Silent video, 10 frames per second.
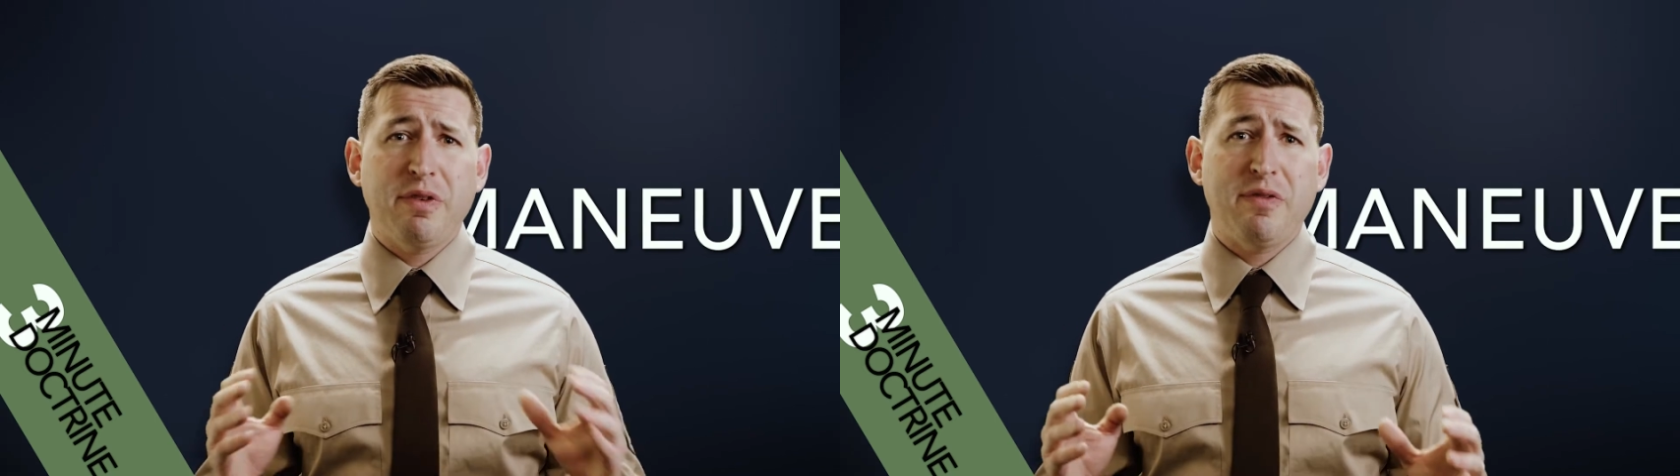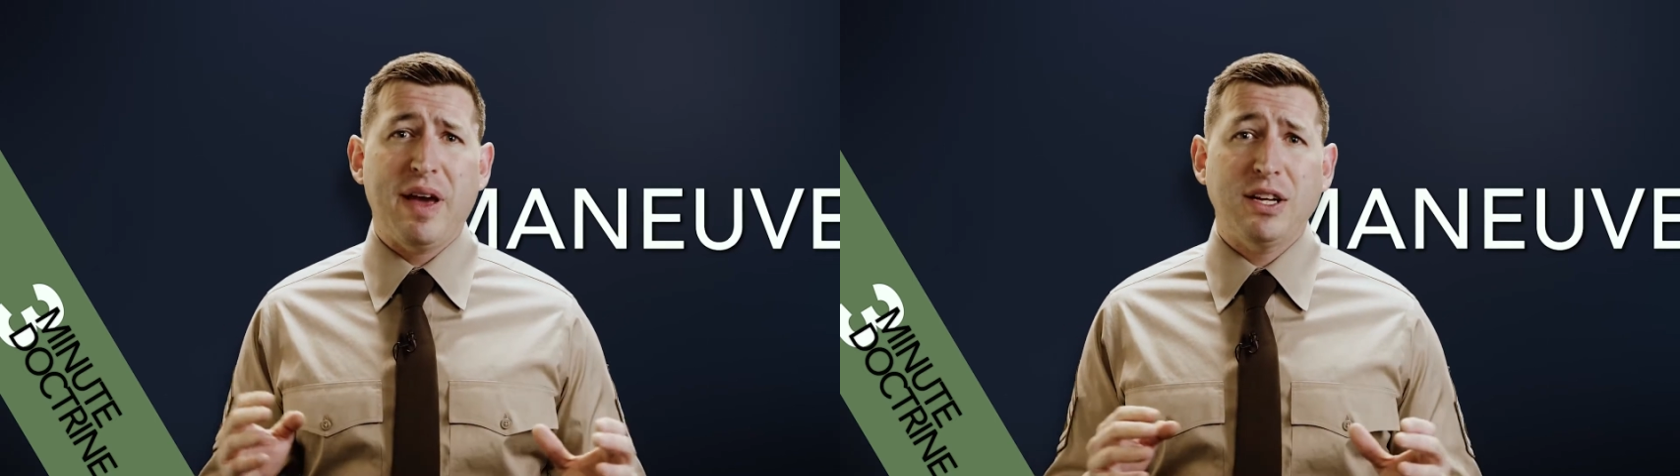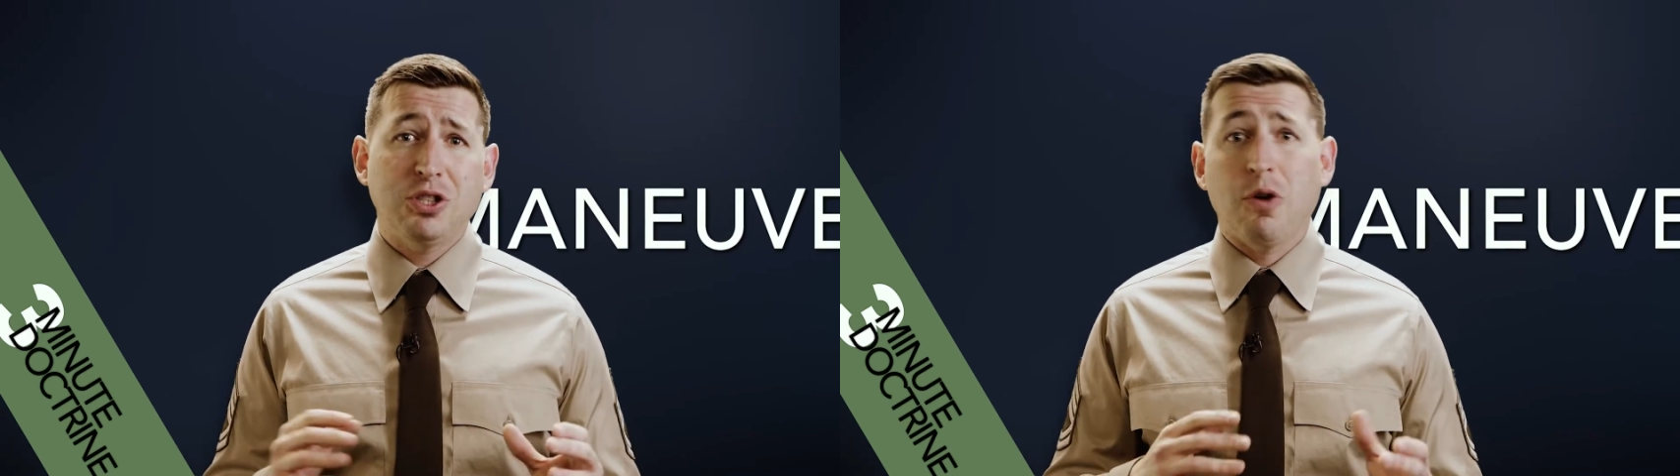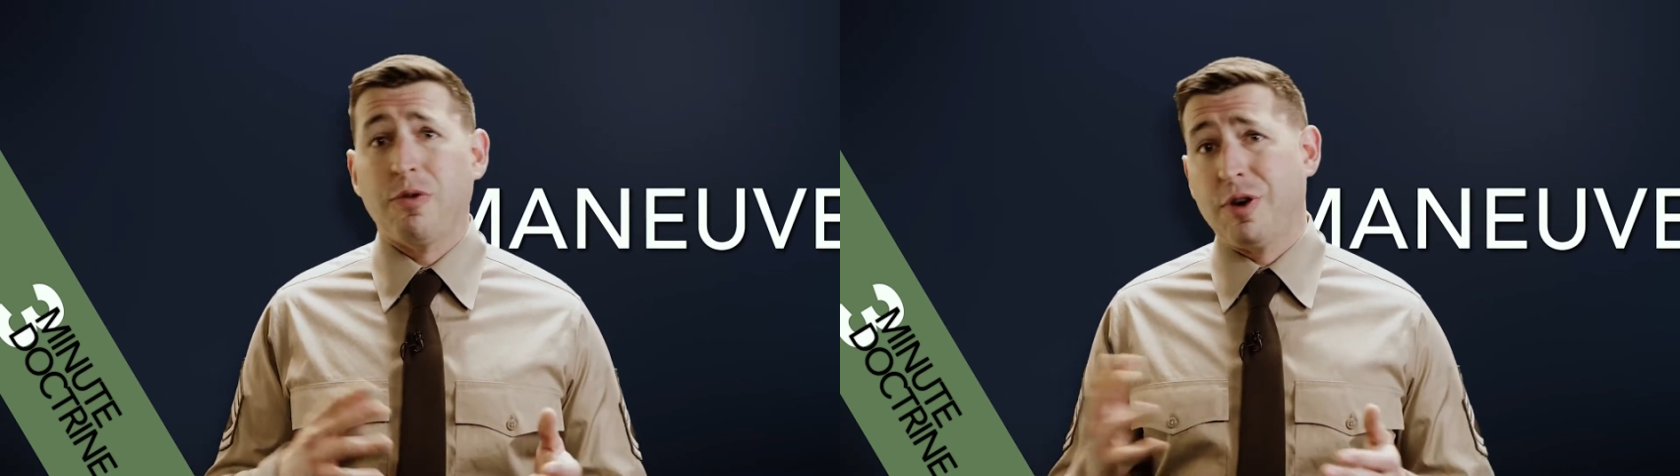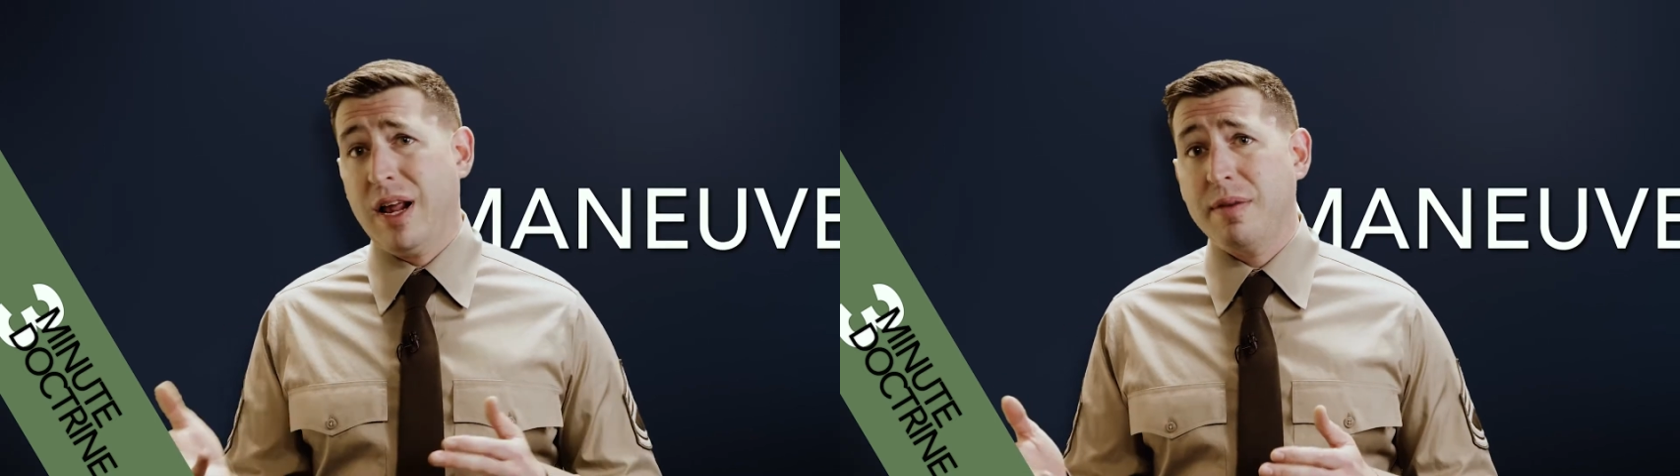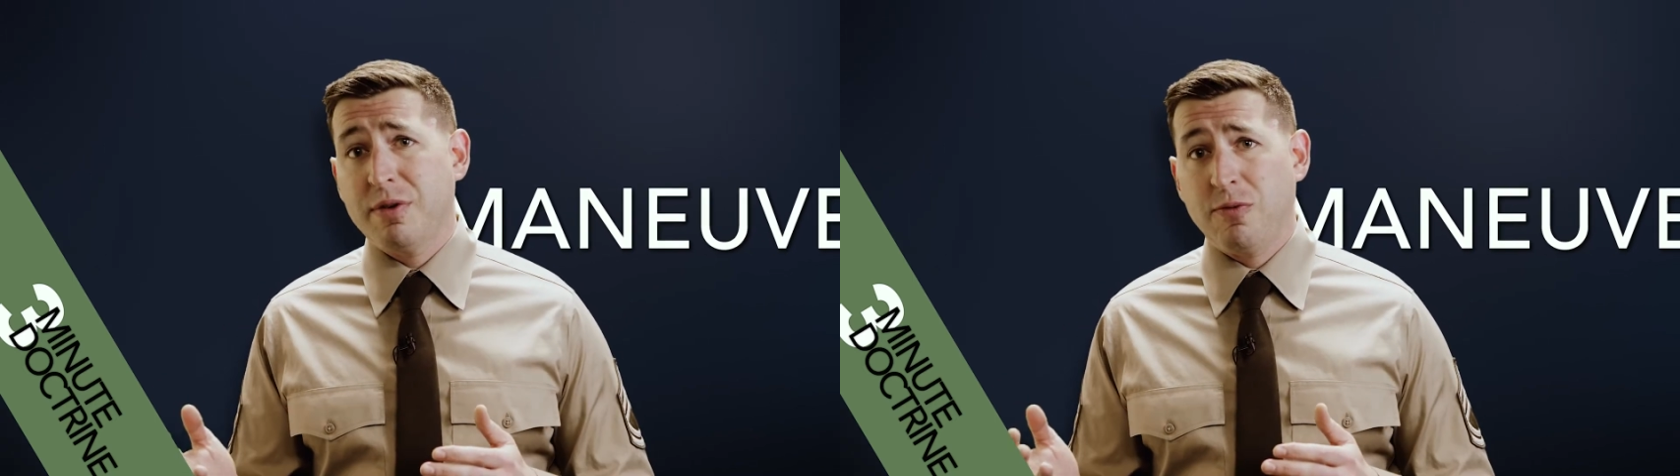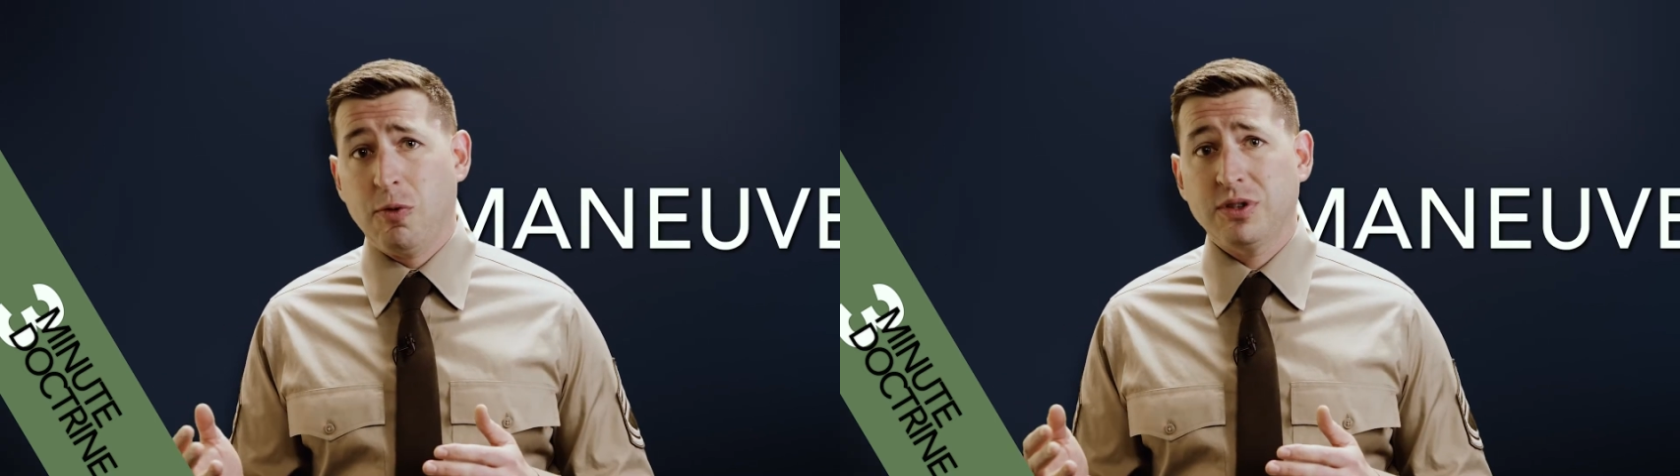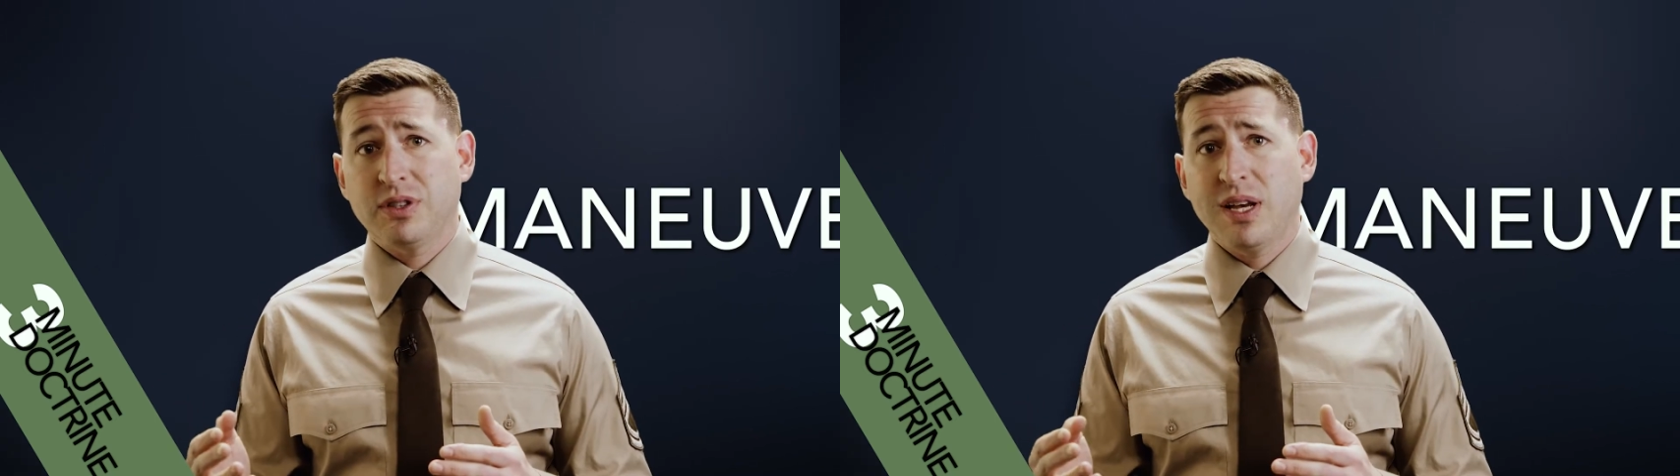of advantage over an enemy
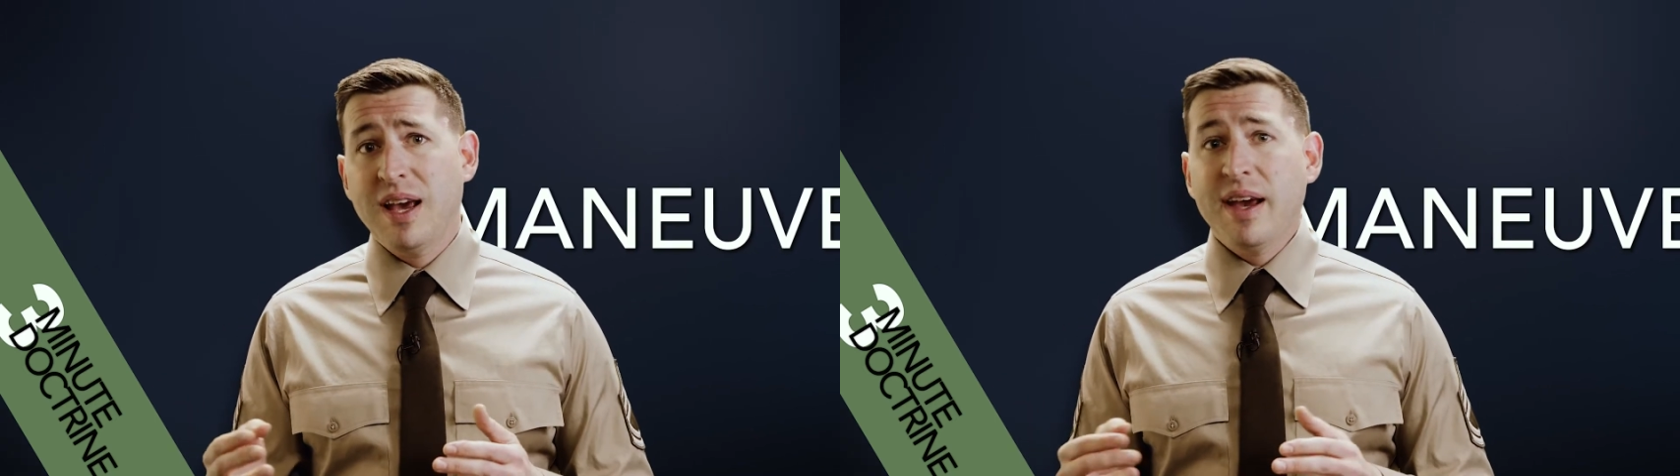force.